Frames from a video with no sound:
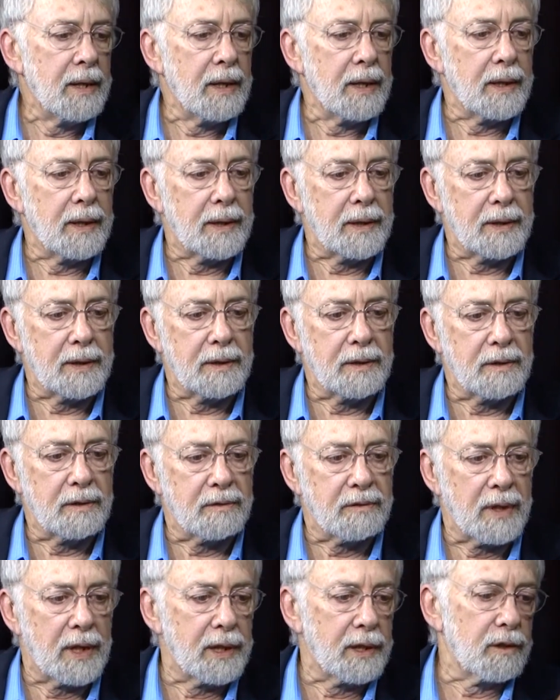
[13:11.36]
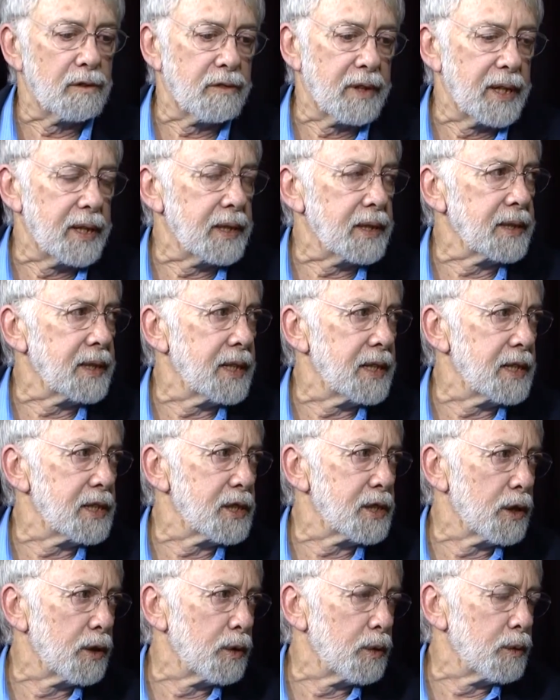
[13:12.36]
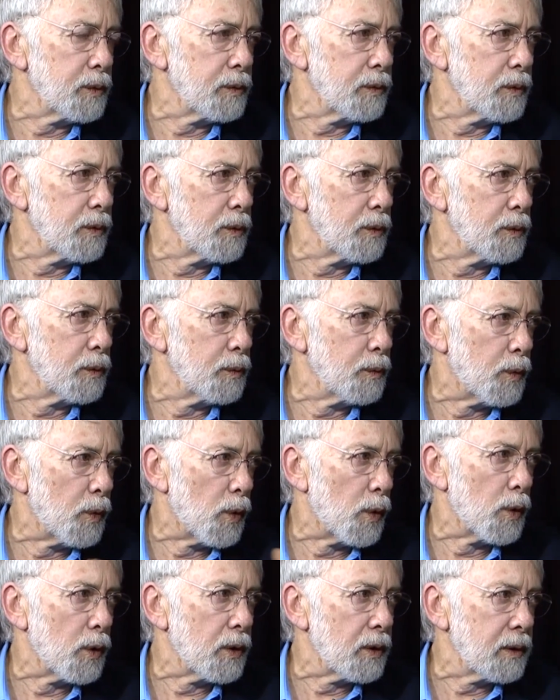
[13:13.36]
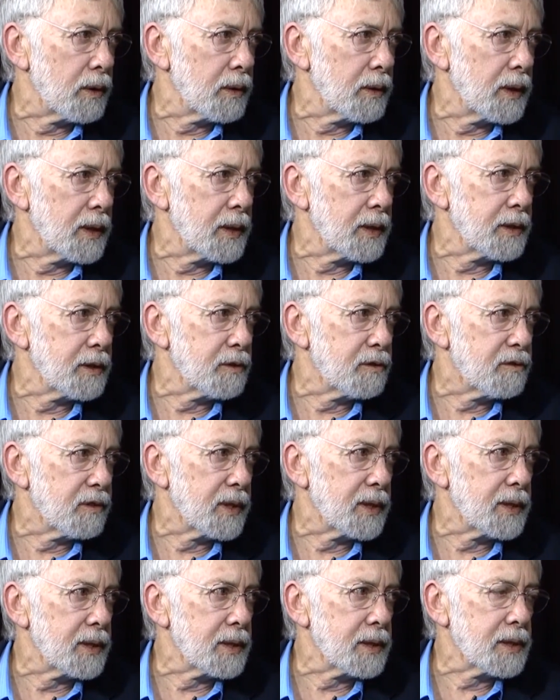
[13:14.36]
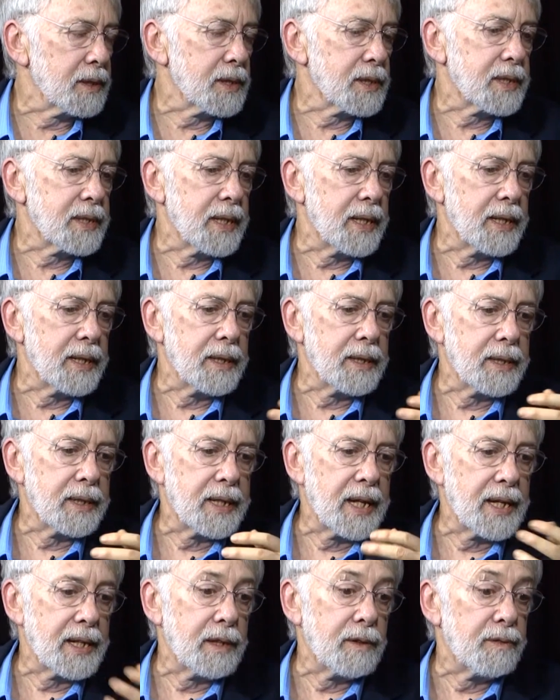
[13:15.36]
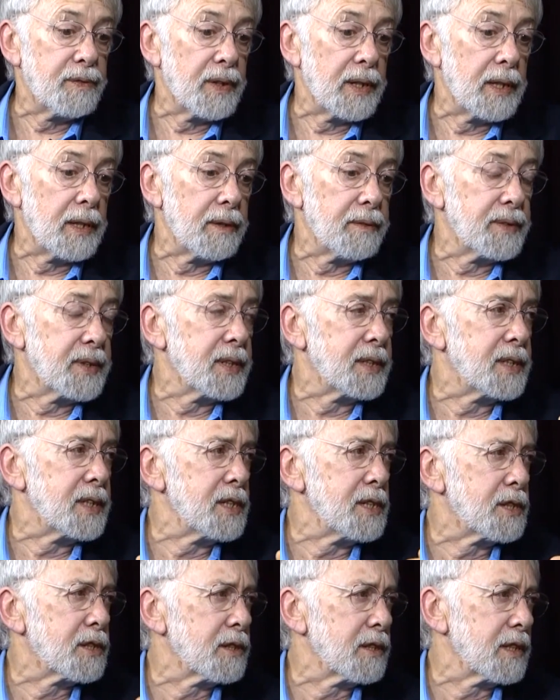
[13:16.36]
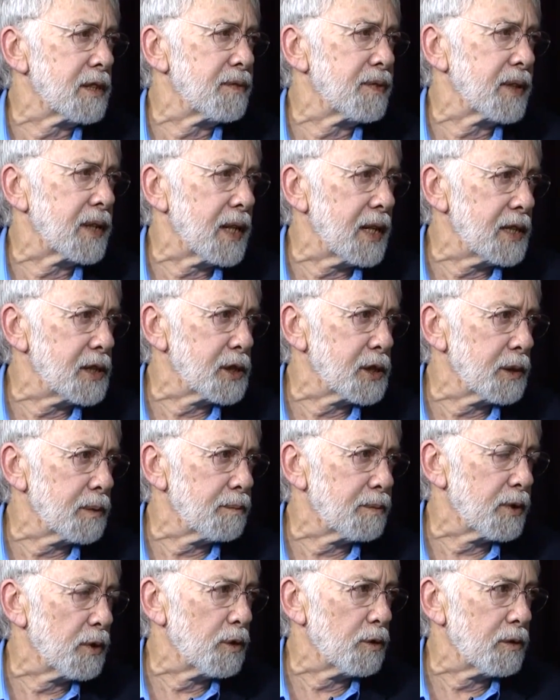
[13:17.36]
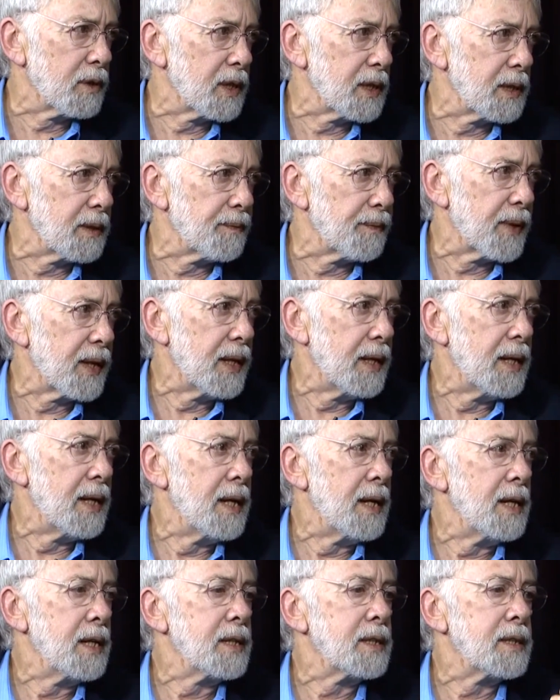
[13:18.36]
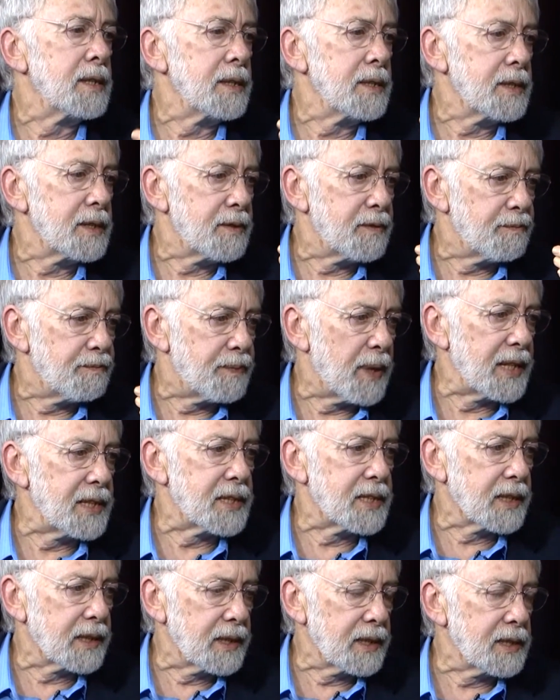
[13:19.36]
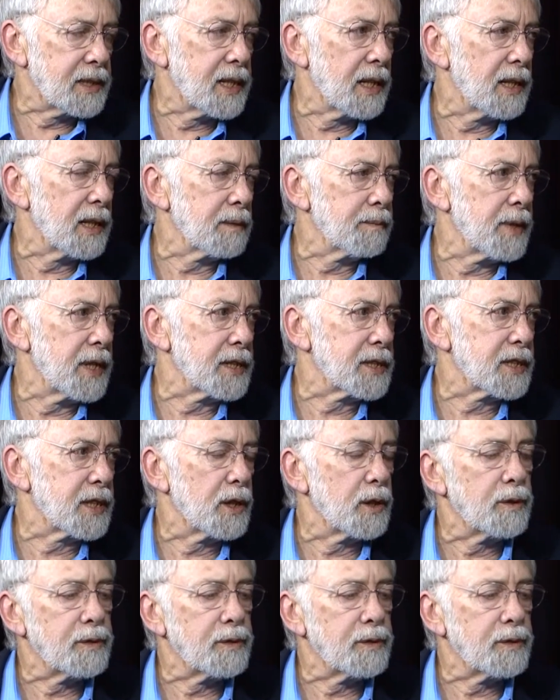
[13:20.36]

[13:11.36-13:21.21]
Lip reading: Ronald Reagan had his own war on drugs, and that involved the decertification program, basically telling Mexico,